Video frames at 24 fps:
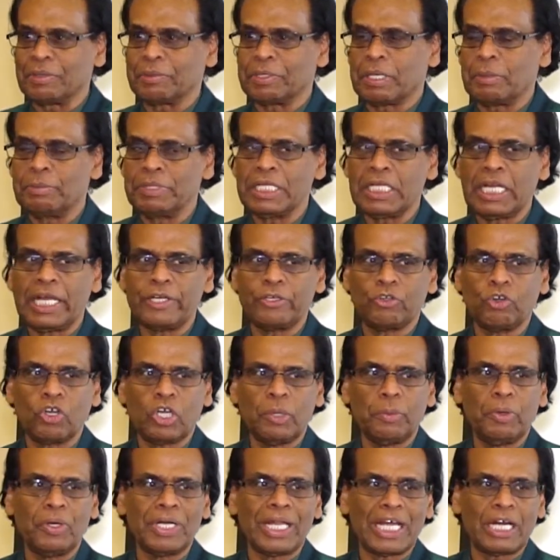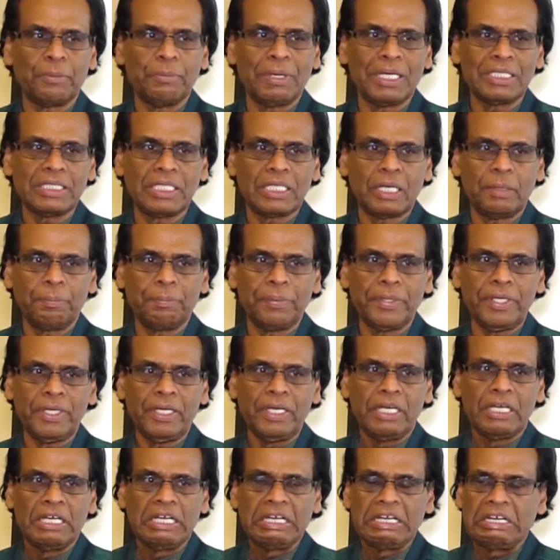Remember that I talk about aromatherapy?
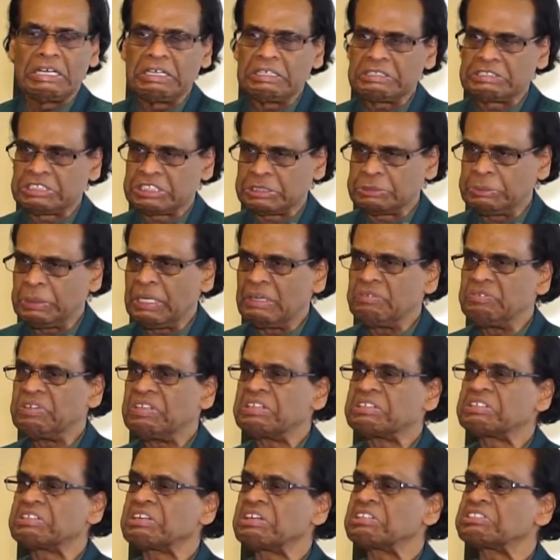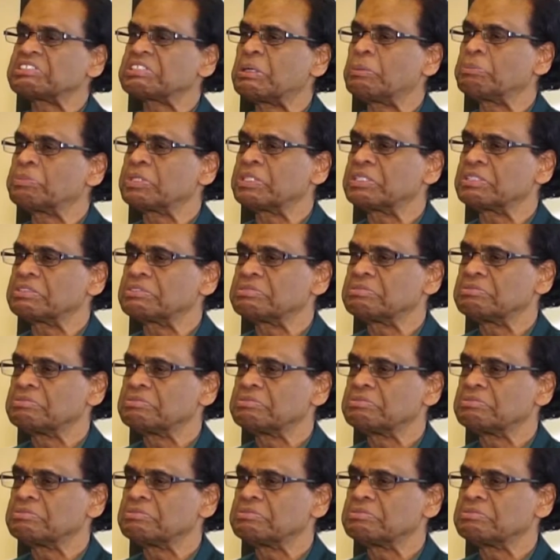Smell will trigger something.